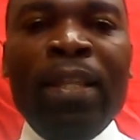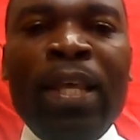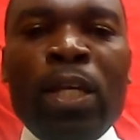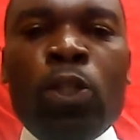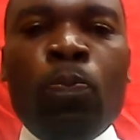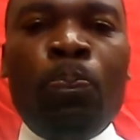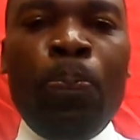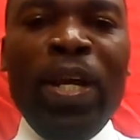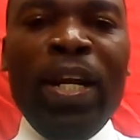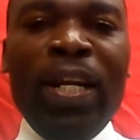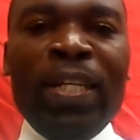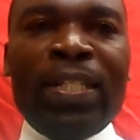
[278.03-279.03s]
the
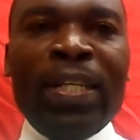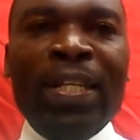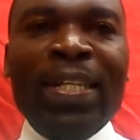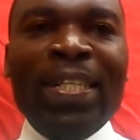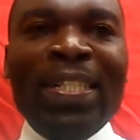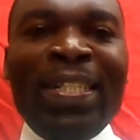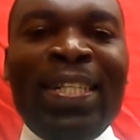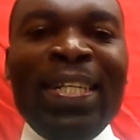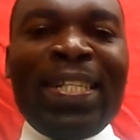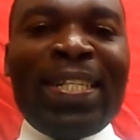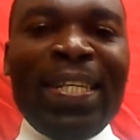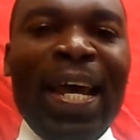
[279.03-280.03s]
Spirit
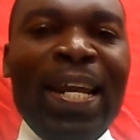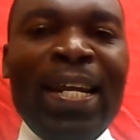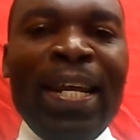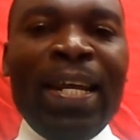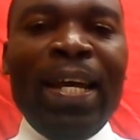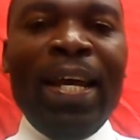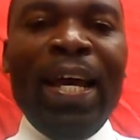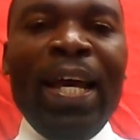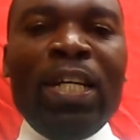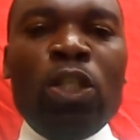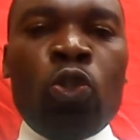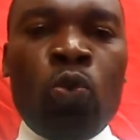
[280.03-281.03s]
descend
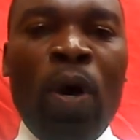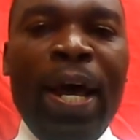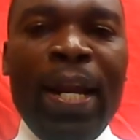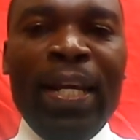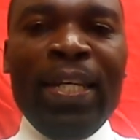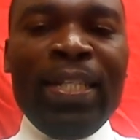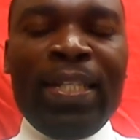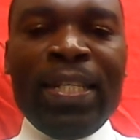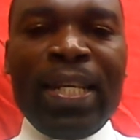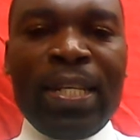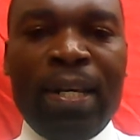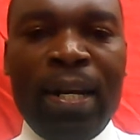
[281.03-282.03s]
and dwell in
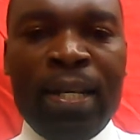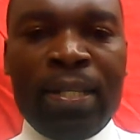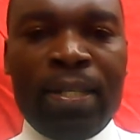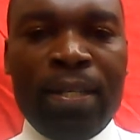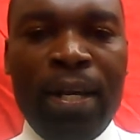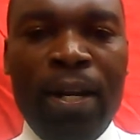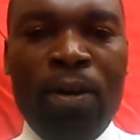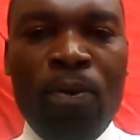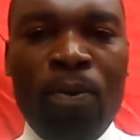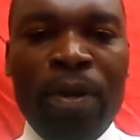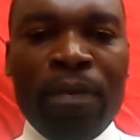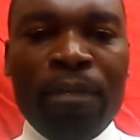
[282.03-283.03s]
Jesus Christ.
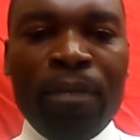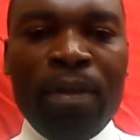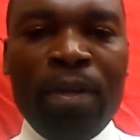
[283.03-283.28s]
Hallelujah.